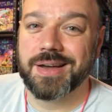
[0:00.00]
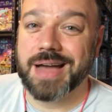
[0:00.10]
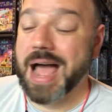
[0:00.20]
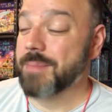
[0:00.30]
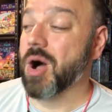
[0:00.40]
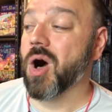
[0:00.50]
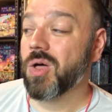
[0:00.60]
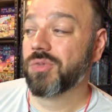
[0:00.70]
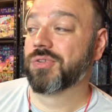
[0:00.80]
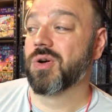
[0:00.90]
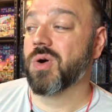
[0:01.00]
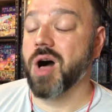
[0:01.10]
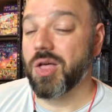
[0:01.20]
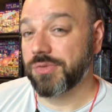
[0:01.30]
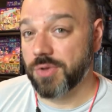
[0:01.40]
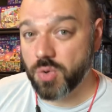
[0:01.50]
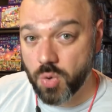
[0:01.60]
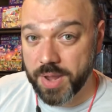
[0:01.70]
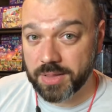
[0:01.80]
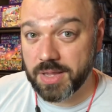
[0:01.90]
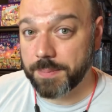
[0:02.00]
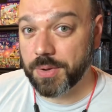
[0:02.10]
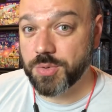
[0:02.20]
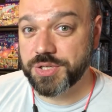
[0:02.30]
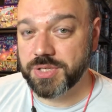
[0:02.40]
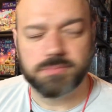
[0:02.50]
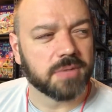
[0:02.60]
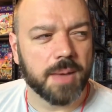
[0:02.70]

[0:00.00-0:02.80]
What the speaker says: I'm also quickly approaching.